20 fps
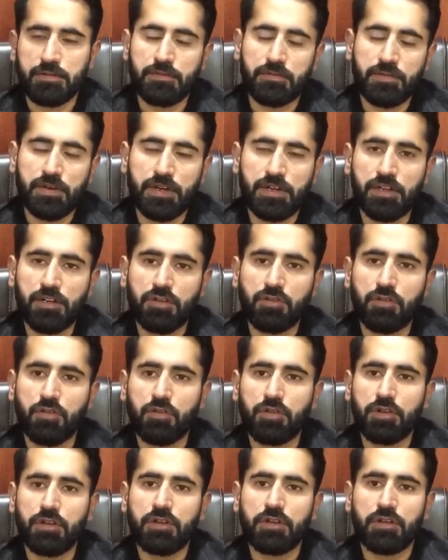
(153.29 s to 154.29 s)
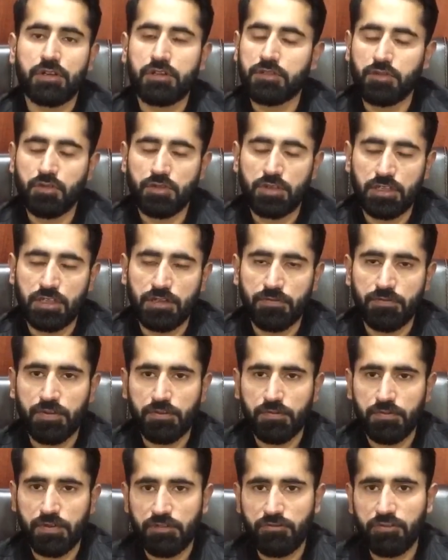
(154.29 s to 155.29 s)
federal court,
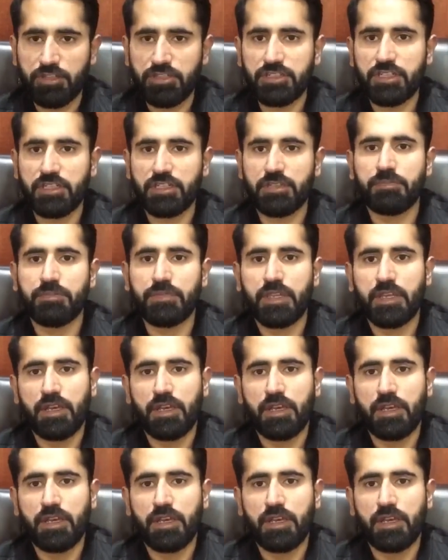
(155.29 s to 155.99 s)
the federation